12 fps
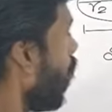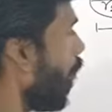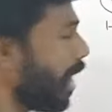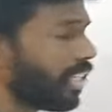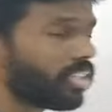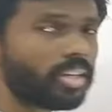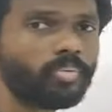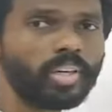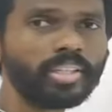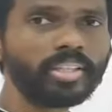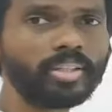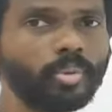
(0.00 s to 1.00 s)
Let's
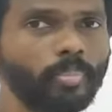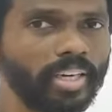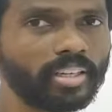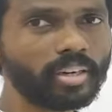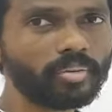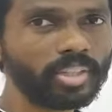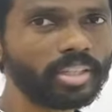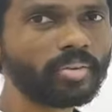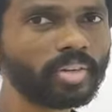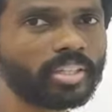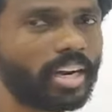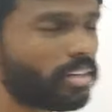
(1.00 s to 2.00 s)
convert this into meter, which is
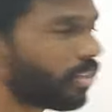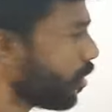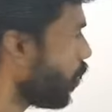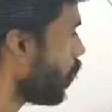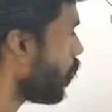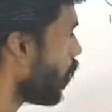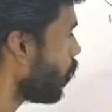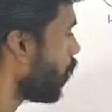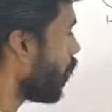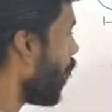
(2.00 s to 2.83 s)
our standard unit for doing